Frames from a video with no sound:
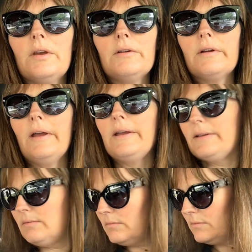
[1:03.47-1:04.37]
All
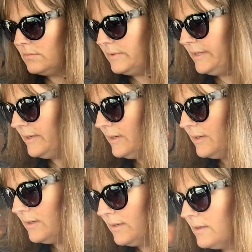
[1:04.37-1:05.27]
right, we
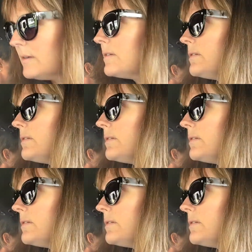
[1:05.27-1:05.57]
are